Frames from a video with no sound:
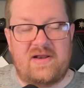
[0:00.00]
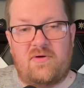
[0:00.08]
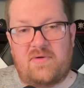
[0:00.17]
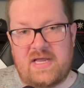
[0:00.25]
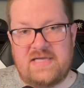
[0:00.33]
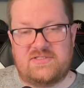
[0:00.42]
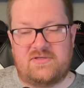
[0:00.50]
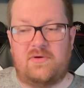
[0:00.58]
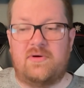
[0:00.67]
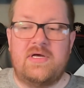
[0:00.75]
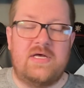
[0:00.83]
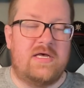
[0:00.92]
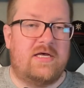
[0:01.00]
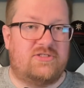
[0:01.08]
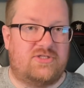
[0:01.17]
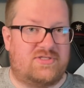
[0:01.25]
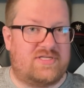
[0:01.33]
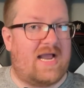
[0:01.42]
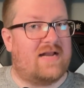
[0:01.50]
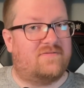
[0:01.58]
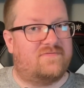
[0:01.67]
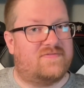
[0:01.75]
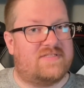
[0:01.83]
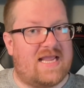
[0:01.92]
Okay. So just kind
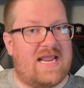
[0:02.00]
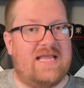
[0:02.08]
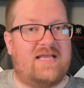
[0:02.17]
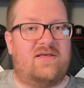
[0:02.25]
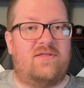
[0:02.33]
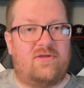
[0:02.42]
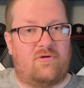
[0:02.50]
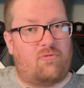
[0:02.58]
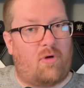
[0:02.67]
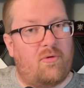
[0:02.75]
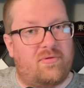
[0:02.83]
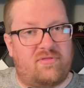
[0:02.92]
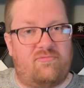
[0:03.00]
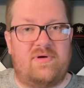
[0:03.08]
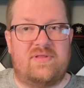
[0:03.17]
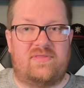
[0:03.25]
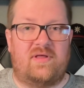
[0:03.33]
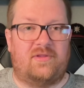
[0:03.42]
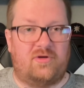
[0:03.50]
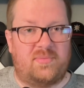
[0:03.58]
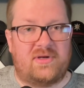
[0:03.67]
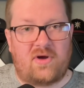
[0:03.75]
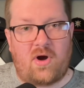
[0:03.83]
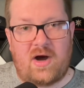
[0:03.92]
of take growth with a little
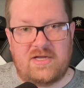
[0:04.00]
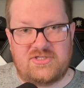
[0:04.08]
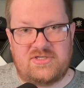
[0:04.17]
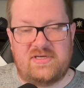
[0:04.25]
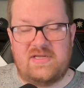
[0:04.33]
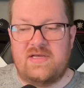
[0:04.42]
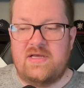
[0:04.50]
bit of caution